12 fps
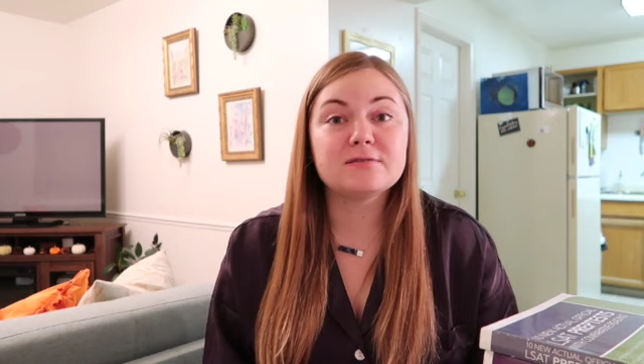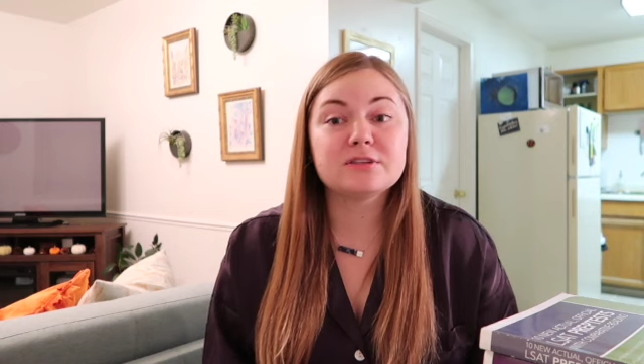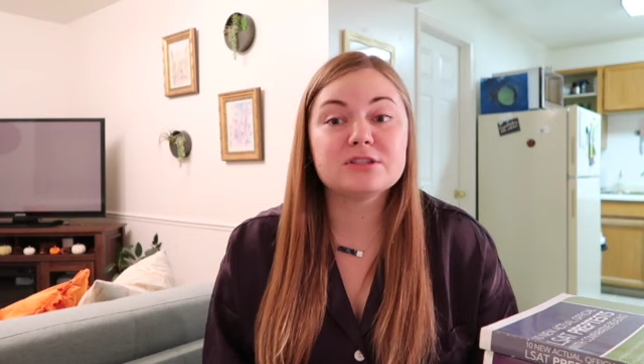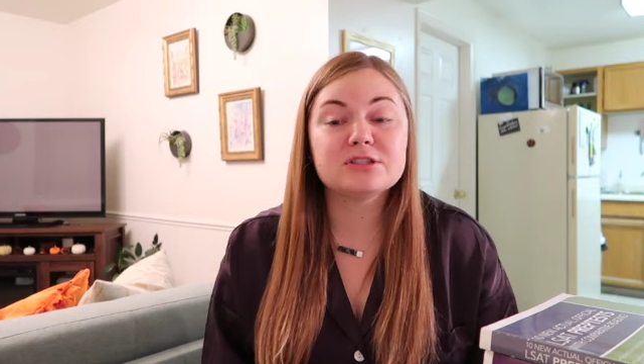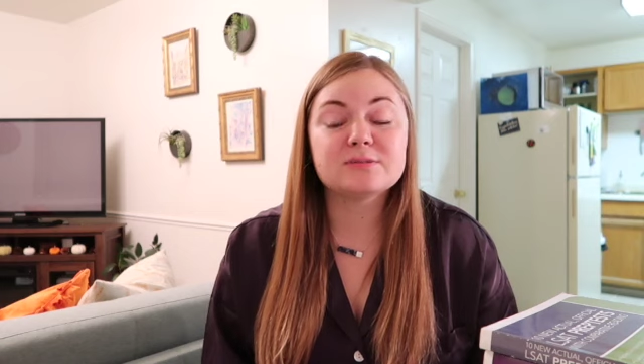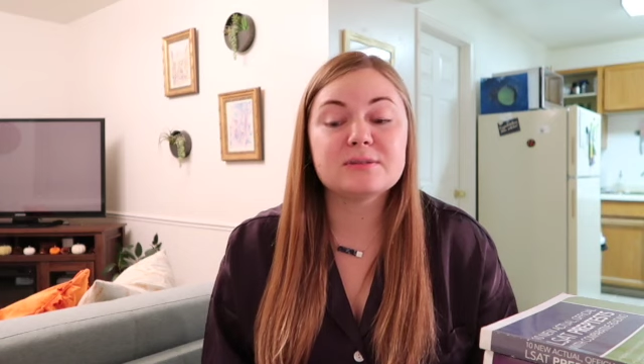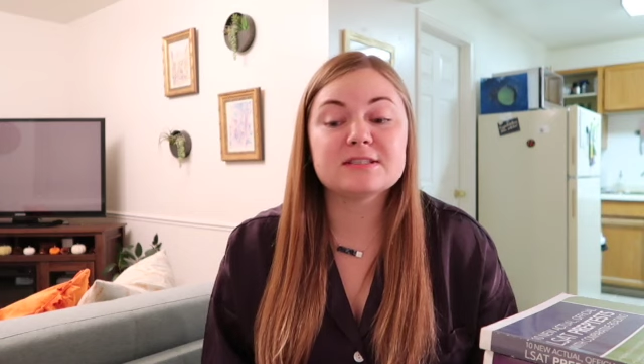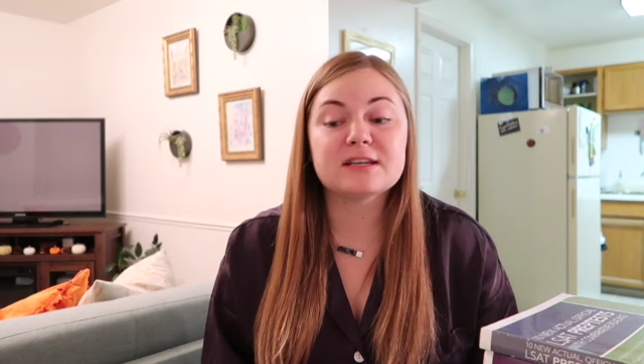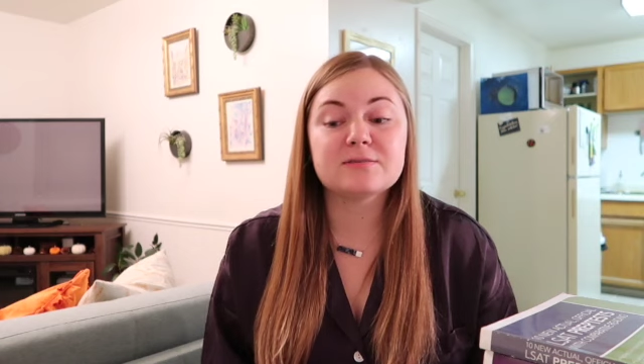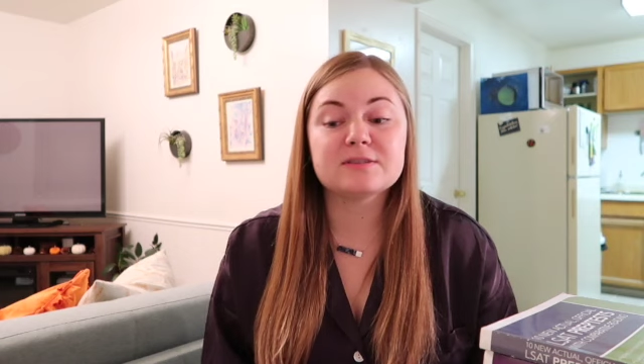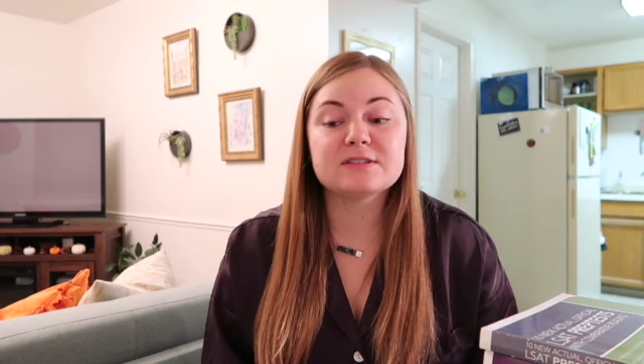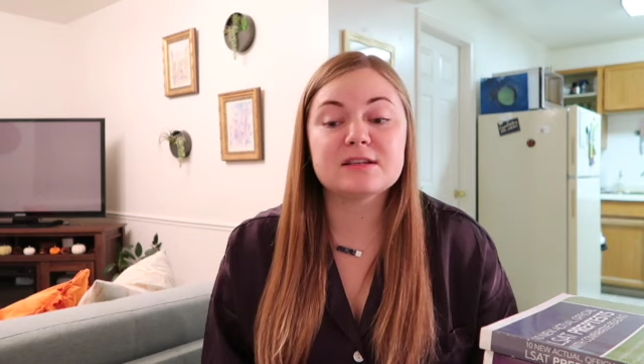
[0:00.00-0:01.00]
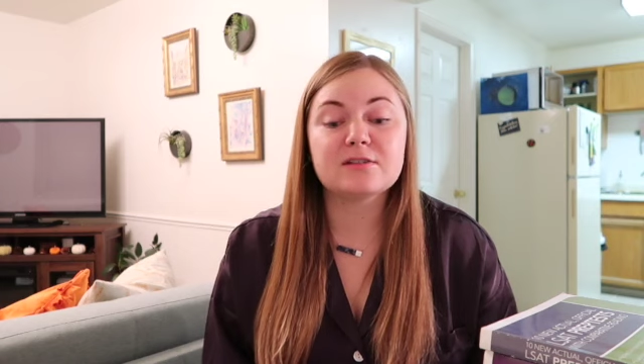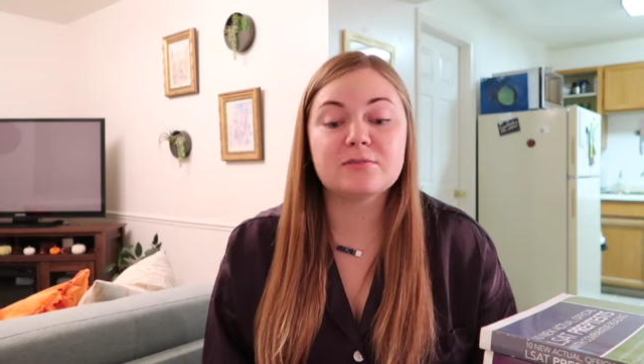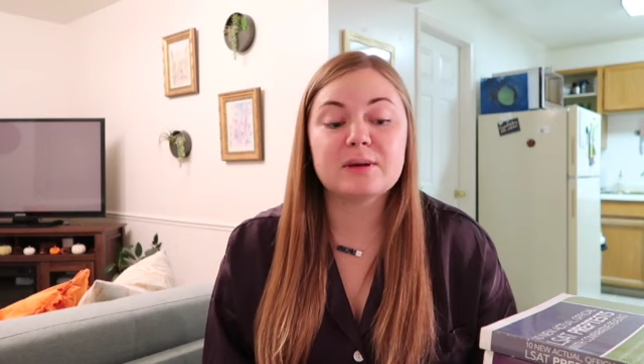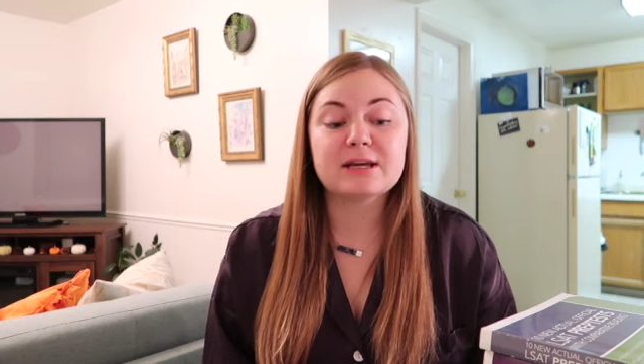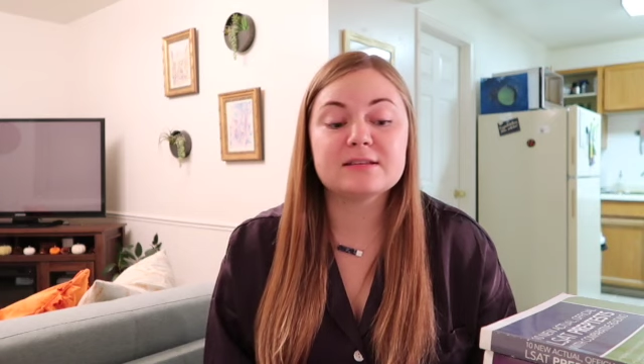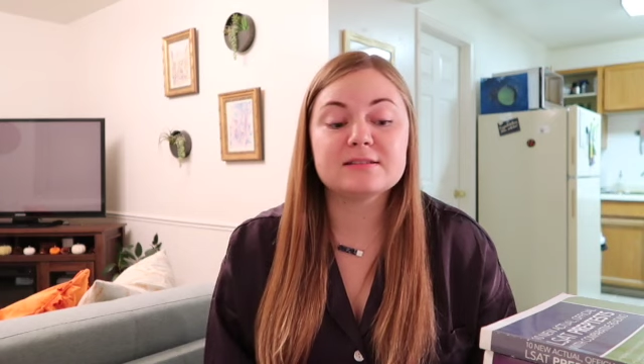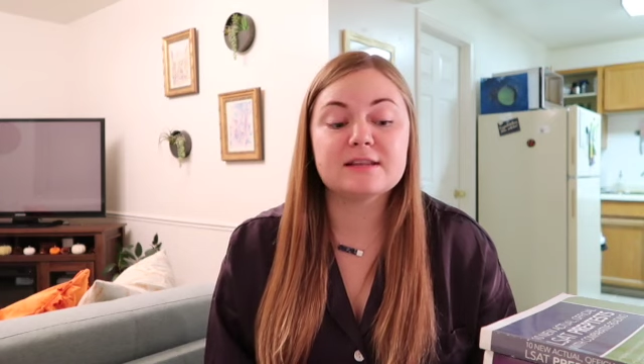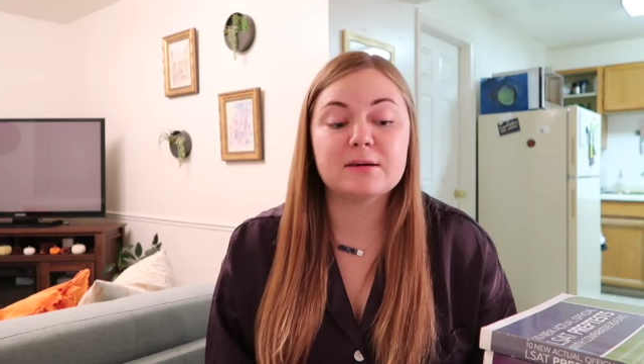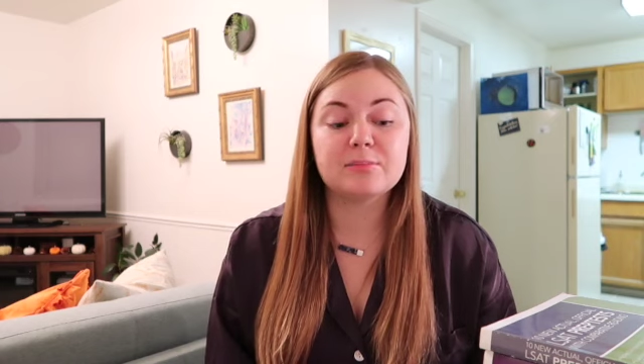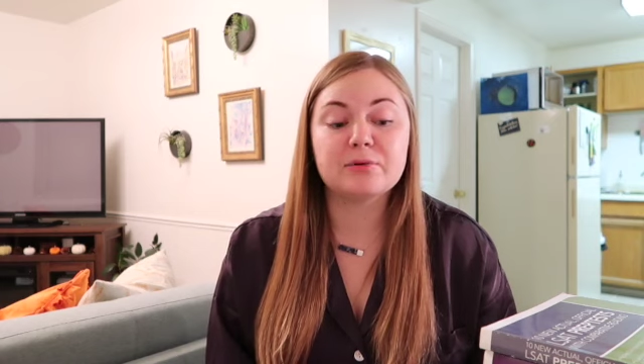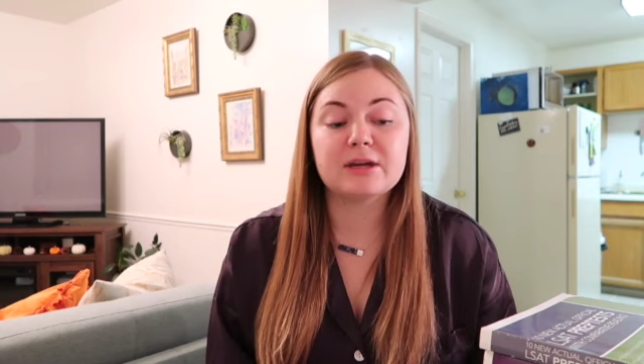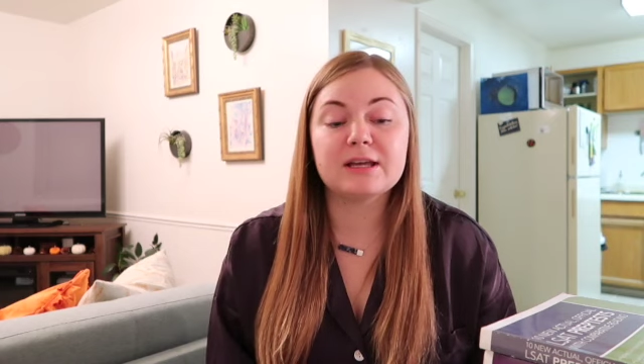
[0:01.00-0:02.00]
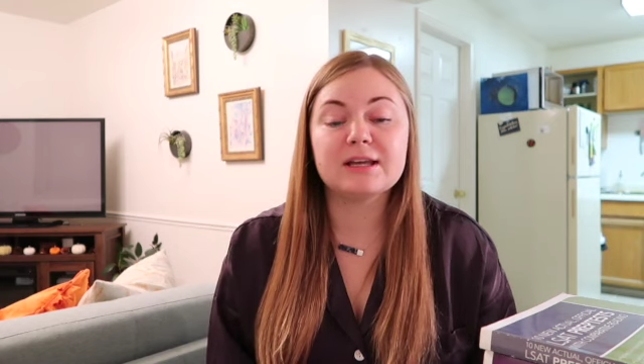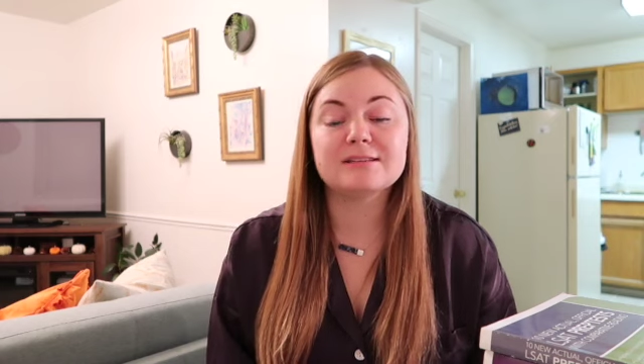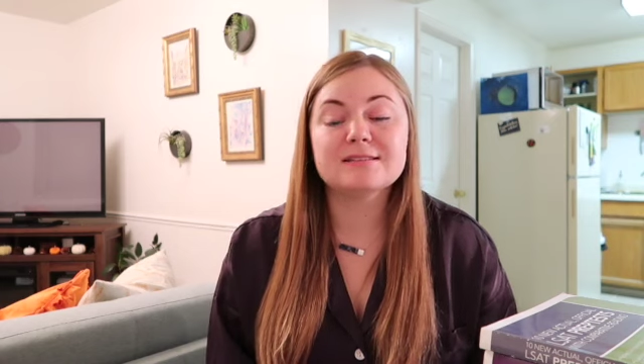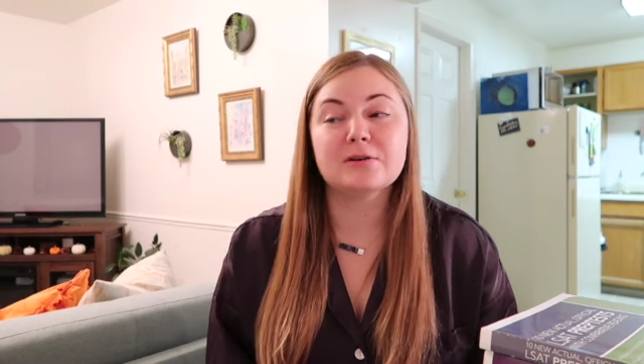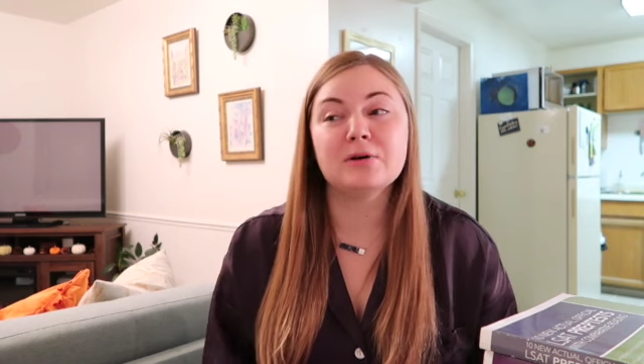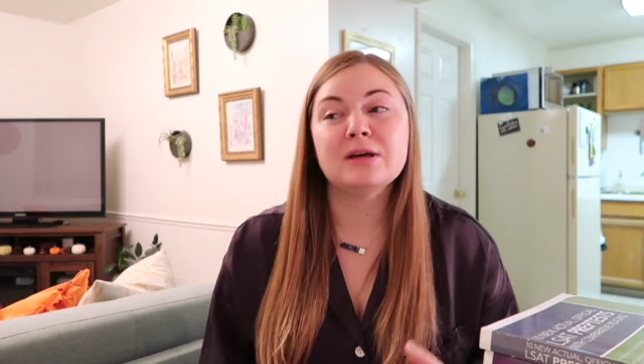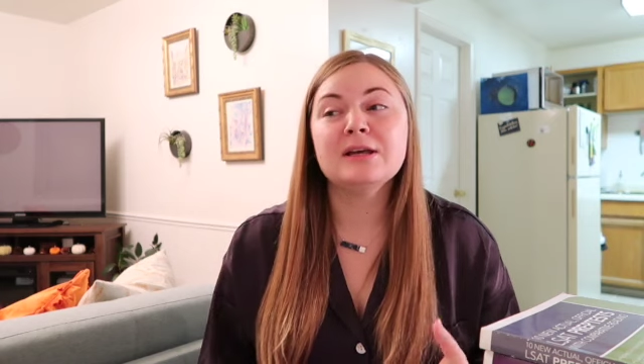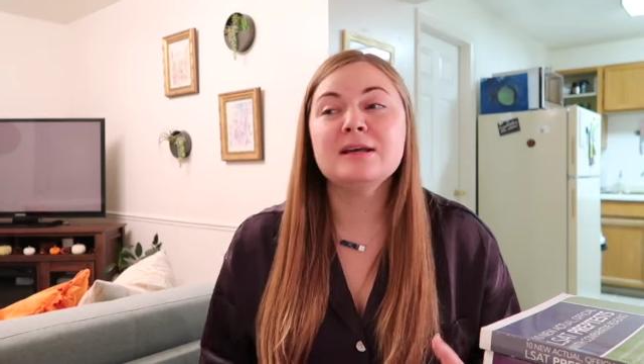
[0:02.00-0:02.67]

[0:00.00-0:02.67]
version because i was self-paced at that point and so